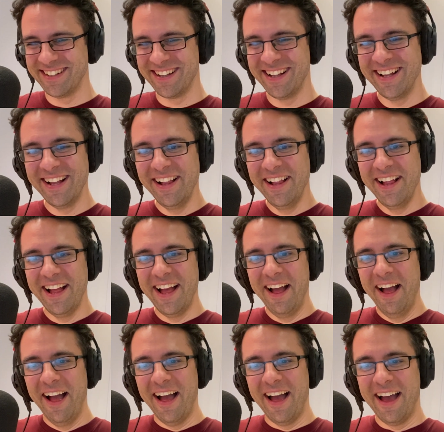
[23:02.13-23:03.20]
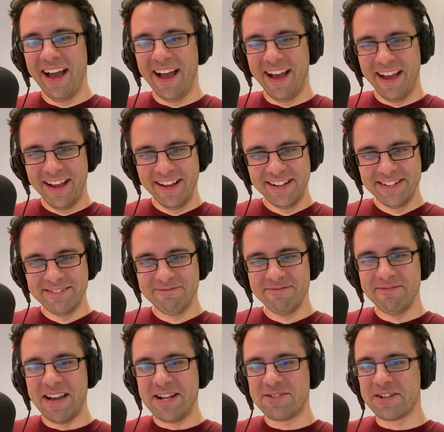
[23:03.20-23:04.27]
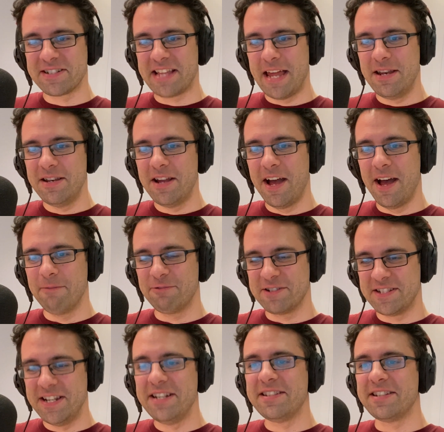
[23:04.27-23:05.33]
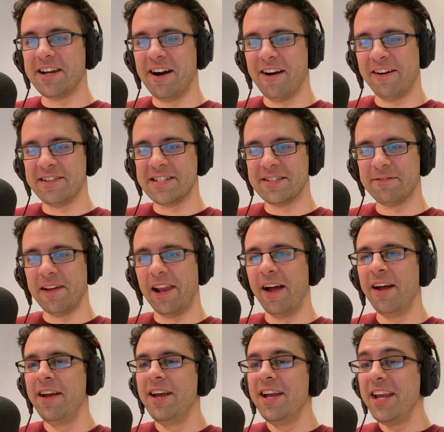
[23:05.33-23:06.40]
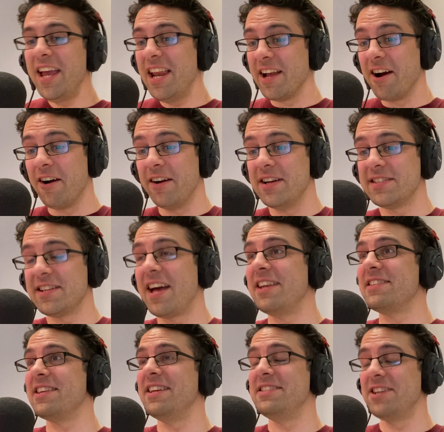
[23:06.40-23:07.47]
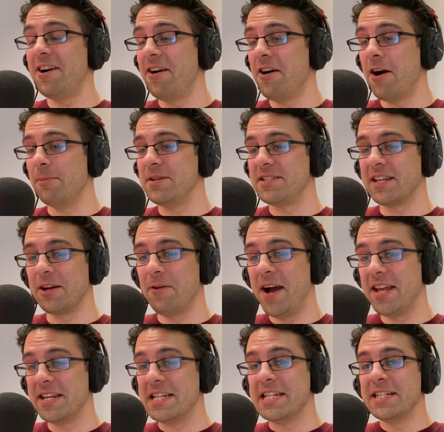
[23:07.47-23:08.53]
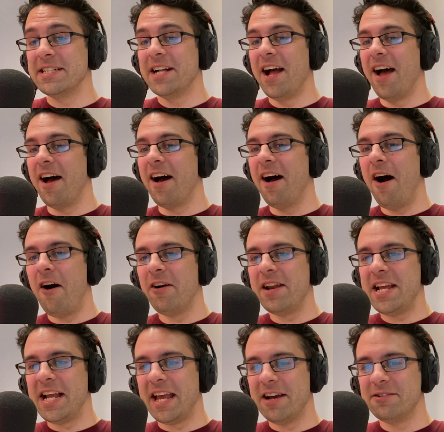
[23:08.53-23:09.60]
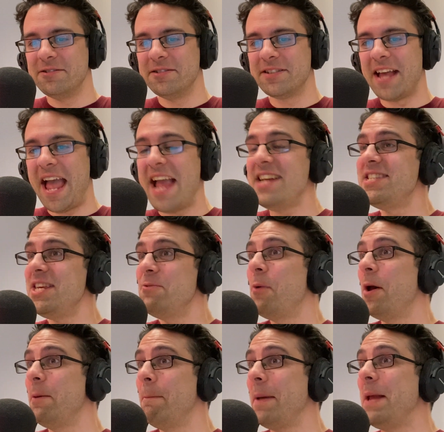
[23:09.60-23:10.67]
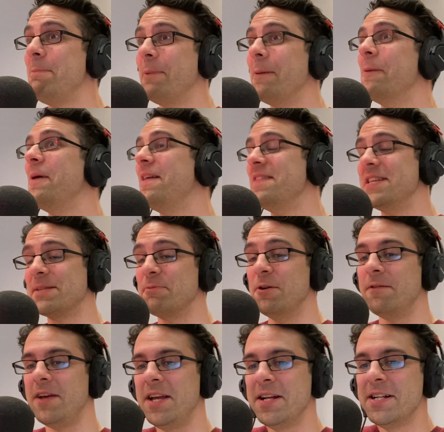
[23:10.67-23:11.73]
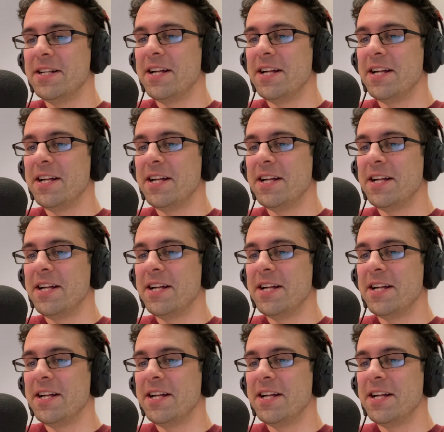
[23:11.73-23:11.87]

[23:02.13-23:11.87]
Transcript: that? Matrix then proceeds to Arius' villa, killing Arius and his entire army single-handed. Arnie kills 81 people in this movie,